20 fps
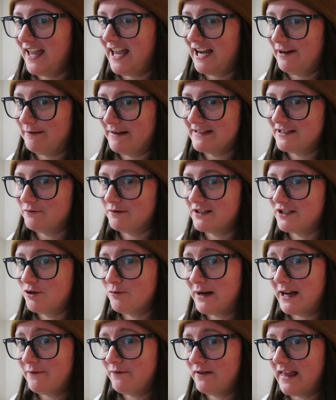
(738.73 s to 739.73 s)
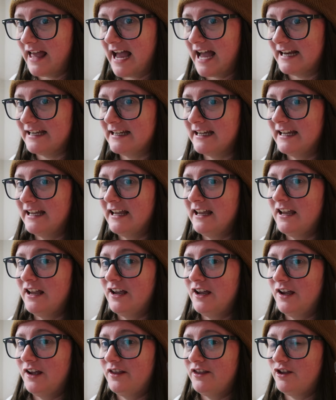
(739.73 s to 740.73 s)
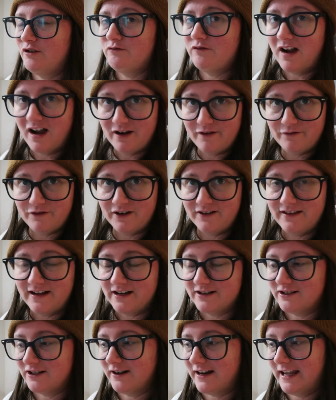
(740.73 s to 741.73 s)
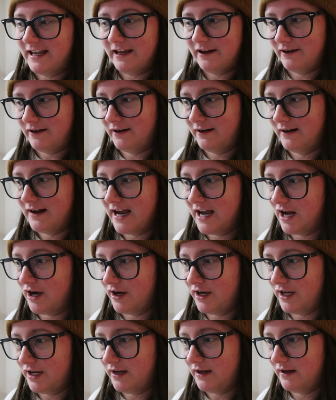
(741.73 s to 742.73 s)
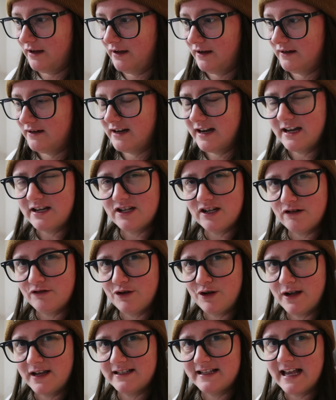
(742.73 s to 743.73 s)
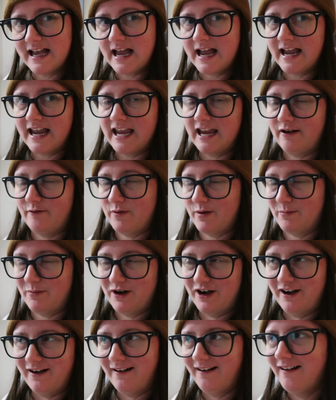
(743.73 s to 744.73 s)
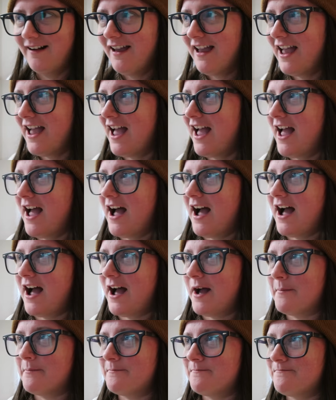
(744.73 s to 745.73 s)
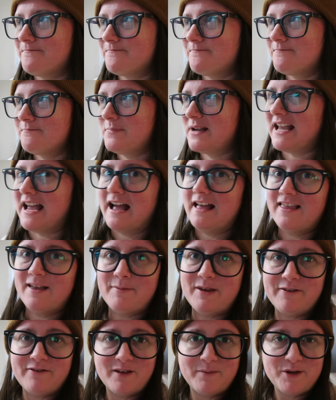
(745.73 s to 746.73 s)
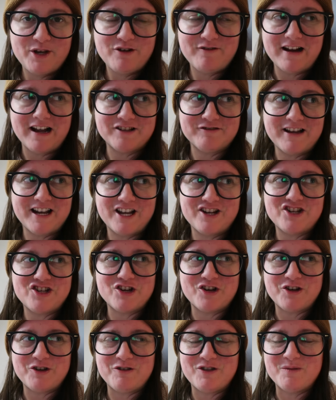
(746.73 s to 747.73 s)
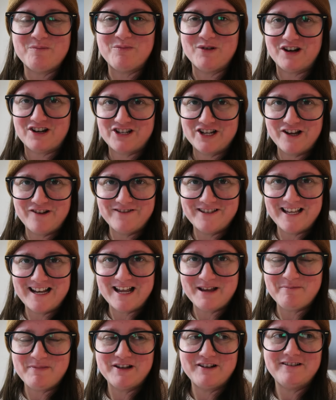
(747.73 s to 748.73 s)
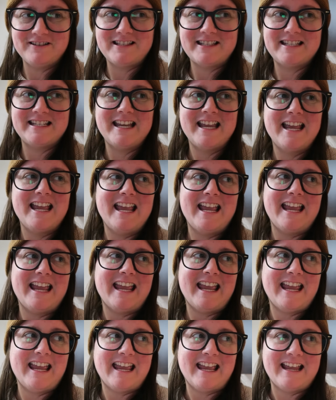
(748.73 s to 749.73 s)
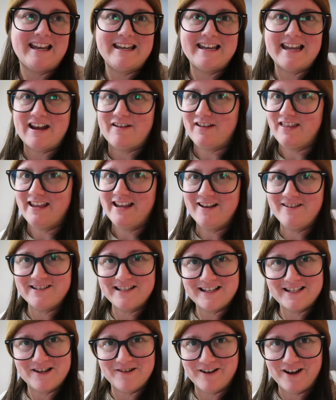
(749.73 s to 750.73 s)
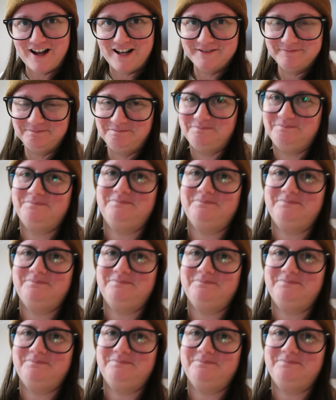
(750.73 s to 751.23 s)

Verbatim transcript: anyway, so we're still waiting for that. The rug for in there is already here. Did I show you guys that? I can't remember. But yeah, let me flip you around so I can show you the bookshelves that I built and everything else that's going on.